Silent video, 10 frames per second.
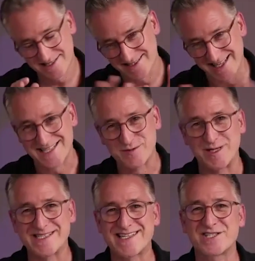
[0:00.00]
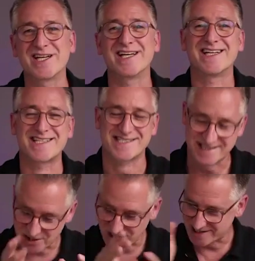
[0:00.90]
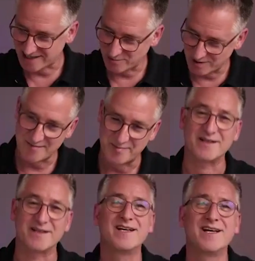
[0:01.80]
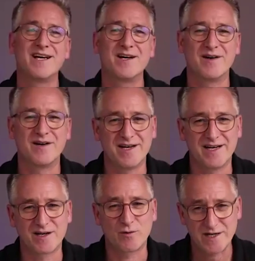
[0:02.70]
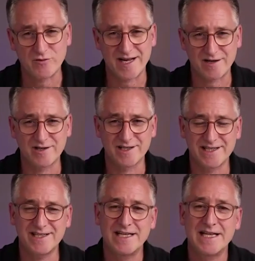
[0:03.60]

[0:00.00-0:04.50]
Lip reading: that's one session, and that's sessions that will happen quite regularly.